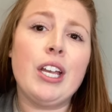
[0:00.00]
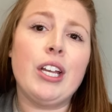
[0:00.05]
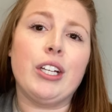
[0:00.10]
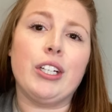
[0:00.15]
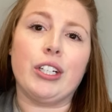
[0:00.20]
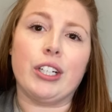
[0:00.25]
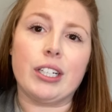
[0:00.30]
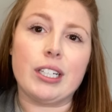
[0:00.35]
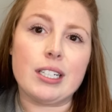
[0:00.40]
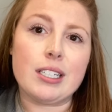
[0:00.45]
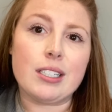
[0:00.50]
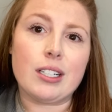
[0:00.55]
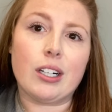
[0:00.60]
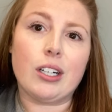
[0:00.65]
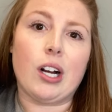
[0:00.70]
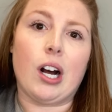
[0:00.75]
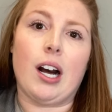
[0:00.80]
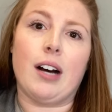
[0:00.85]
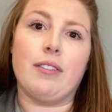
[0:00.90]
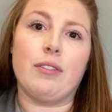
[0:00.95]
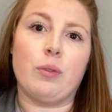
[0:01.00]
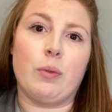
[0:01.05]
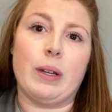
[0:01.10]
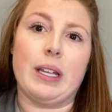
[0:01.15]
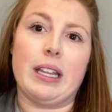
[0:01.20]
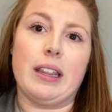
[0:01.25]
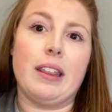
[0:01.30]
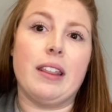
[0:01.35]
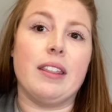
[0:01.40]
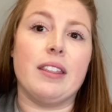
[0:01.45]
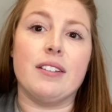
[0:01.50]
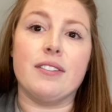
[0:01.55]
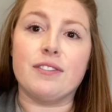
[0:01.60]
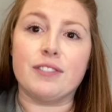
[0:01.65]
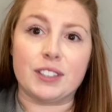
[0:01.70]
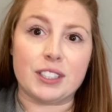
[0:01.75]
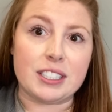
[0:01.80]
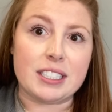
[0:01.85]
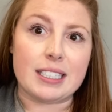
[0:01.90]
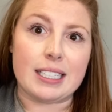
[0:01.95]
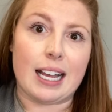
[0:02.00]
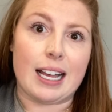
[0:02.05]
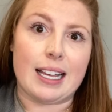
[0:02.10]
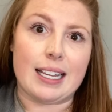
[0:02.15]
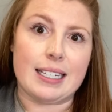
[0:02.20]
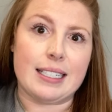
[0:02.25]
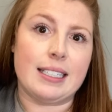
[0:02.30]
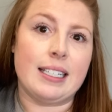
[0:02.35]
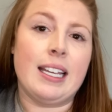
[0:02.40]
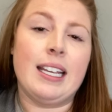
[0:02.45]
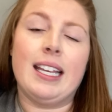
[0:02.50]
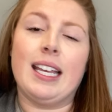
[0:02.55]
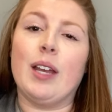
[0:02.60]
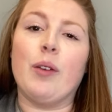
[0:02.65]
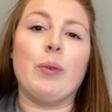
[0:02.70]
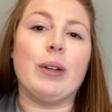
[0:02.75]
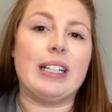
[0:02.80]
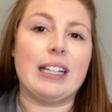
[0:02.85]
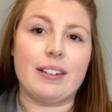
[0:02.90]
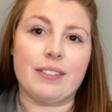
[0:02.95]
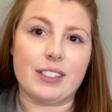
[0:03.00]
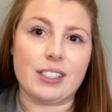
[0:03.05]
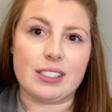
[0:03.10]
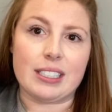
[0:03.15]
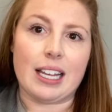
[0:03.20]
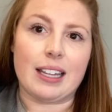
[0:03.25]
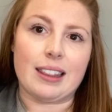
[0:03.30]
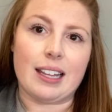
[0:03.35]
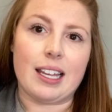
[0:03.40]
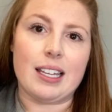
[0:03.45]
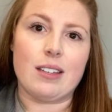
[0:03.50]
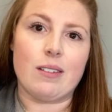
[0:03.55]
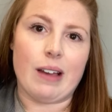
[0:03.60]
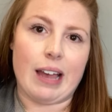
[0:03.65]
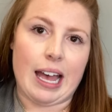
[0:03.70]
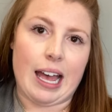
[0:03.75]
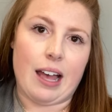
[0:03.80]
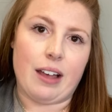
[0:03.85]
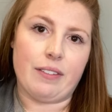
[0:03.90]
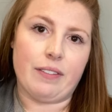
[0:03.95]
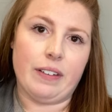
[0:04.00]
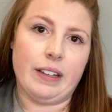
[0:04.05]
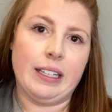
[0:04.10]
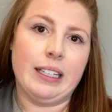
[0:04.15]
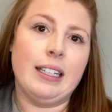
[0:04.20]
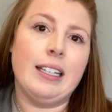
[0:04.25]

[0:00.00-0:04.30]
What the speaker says: You're going to start off with the first size in whatever set that you have.